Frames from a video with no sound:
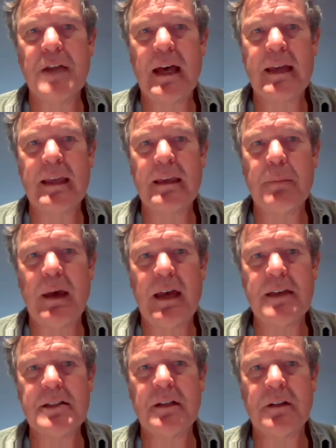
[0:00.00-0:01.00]
I can get
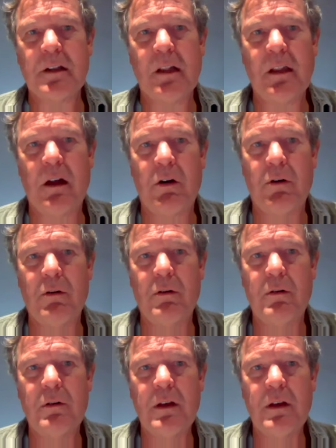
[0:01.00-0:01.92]
passed into law.